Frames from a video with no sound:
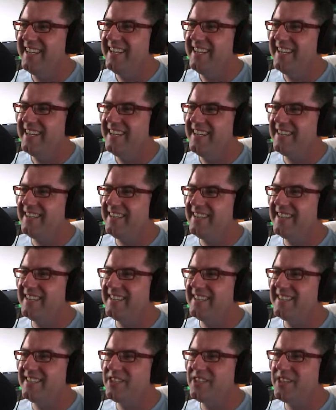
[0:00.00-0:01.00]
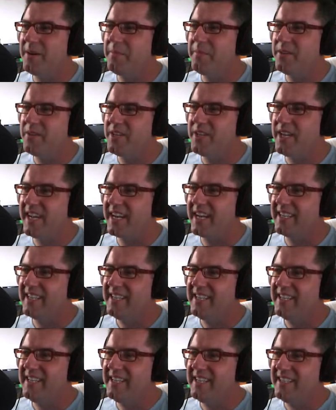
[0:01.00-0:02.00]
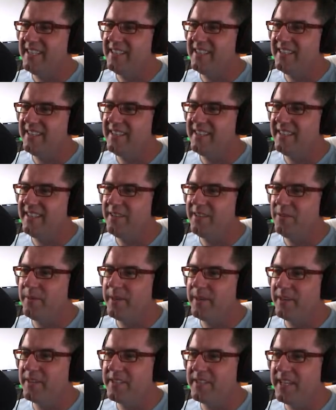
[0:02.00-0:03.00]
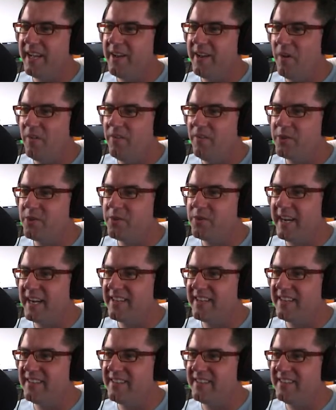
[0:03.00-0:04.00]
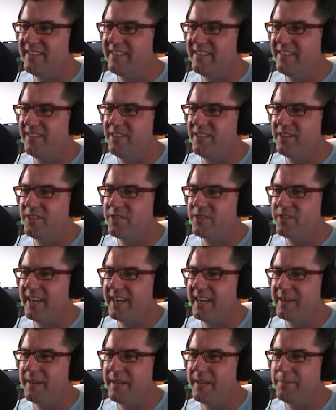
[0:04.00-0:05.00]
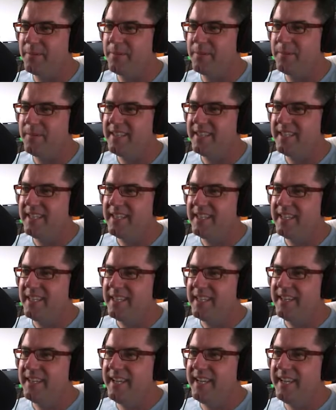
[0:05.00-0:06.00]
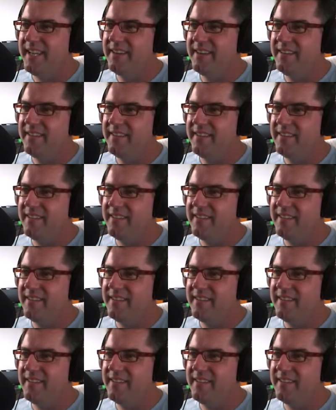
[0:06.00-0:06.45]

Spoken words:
Oh, it's a jumping jack. Oh, we got to stay on the track. On the track, people. Now,